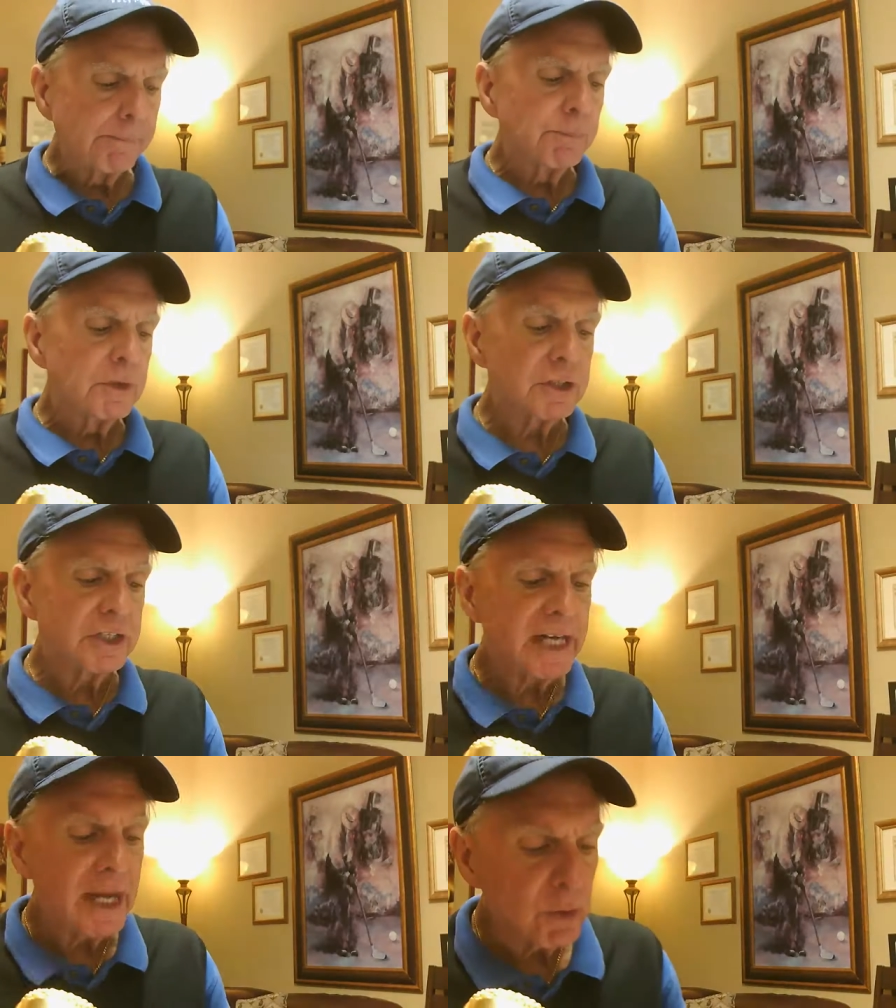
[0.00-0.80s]
So
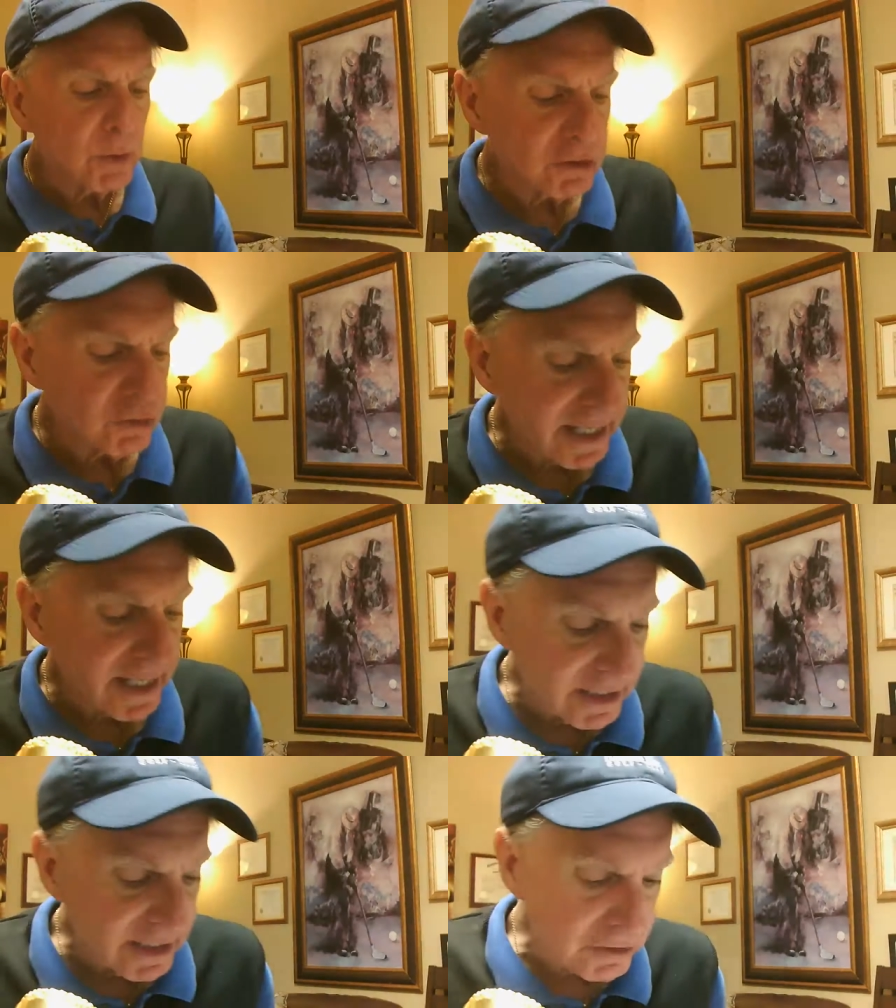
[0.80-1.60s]
today we're going to try to
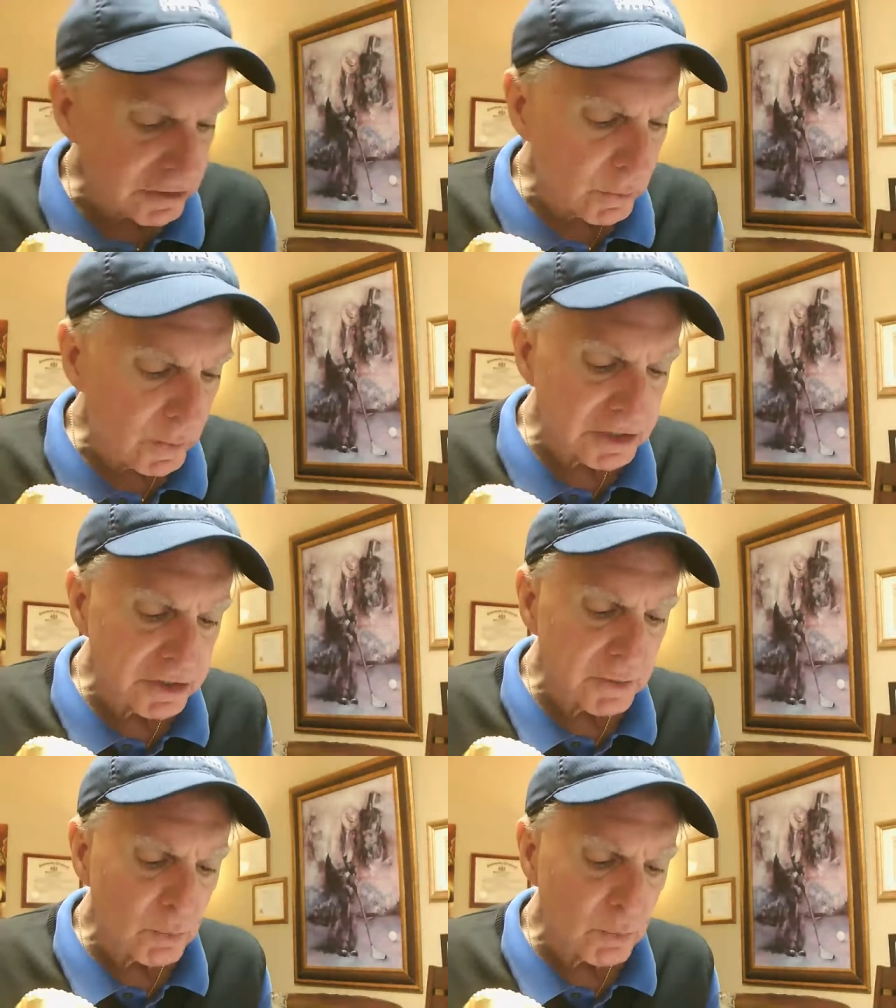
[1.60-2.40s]
answer the
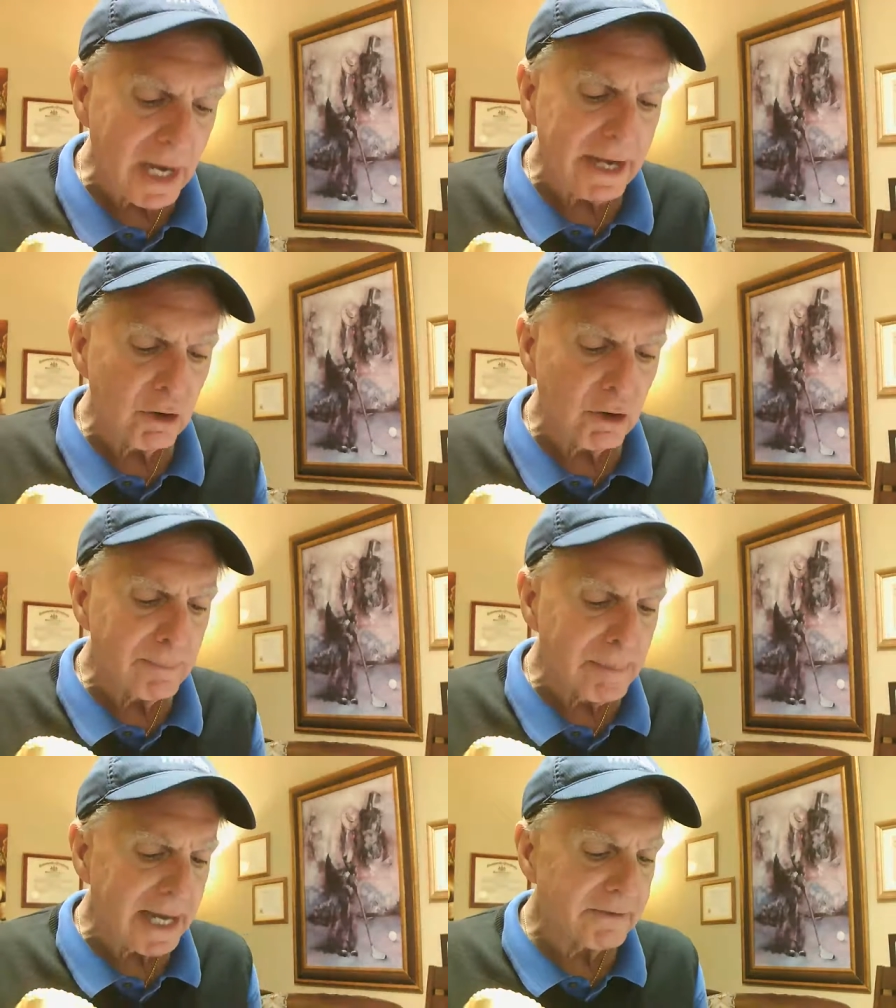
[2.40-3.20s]
question: why are
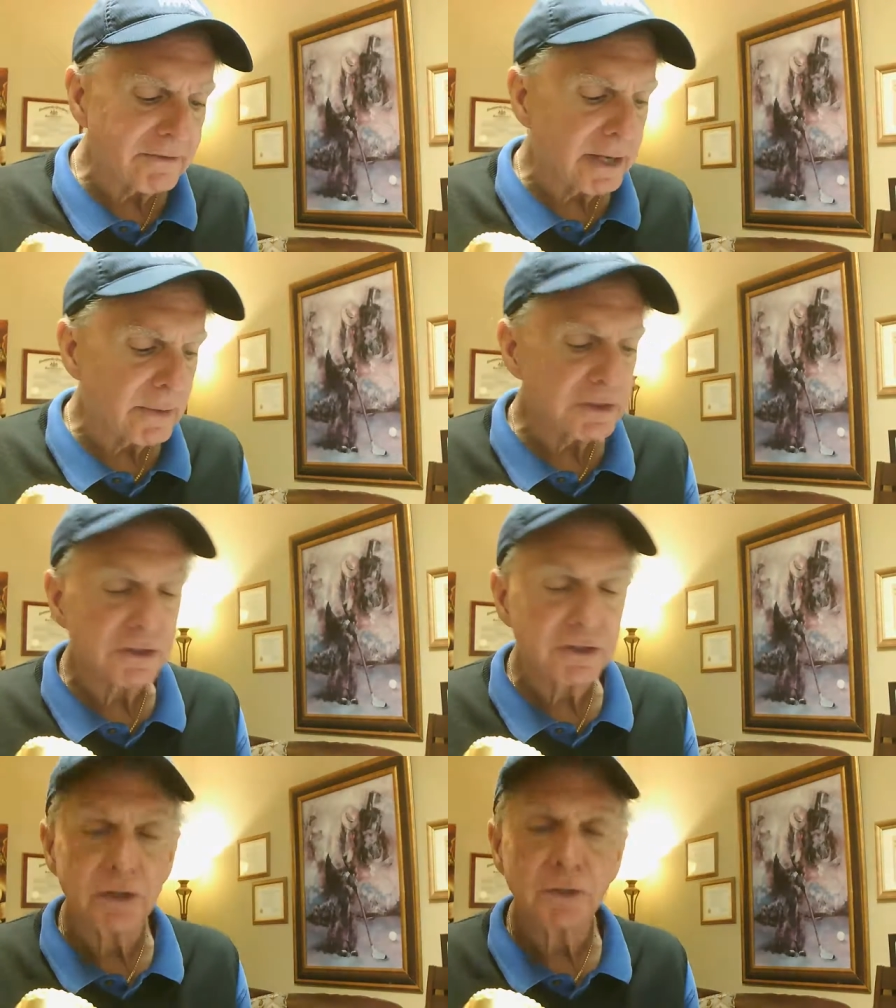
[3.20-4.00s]
bat viruses
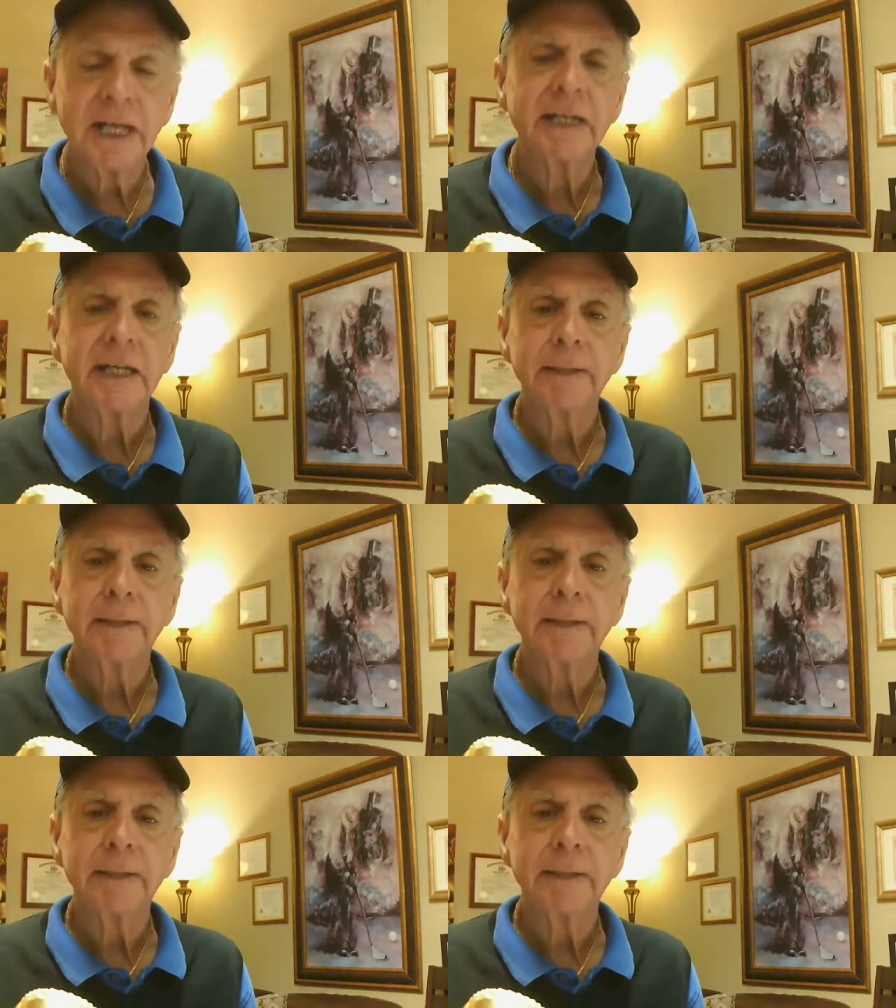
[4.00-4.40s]
so deadly?